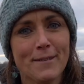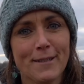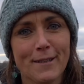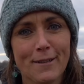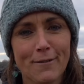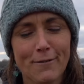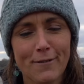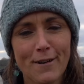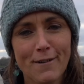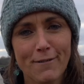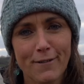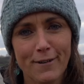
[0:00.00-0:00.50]
in the
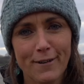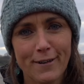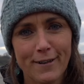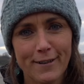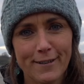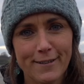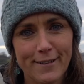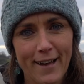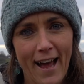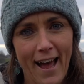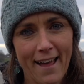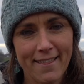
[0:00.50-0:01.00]
river
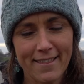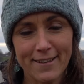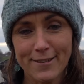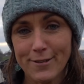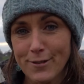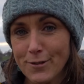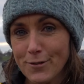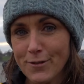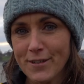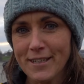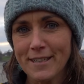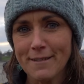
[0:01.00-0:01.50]
and the
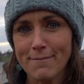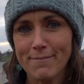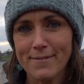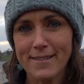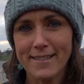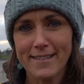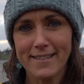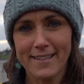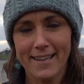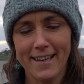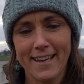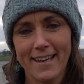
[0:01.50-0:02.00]
streams
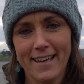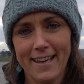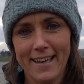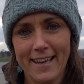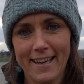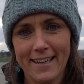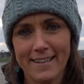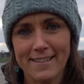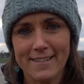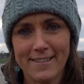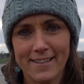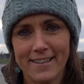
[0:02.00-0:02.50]

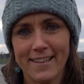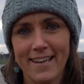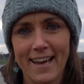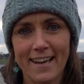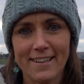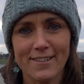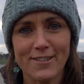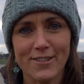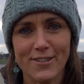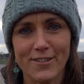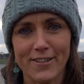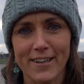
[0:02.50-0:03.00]
into the
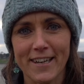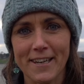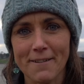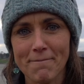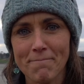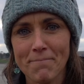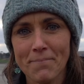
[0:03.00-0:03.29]
estuary.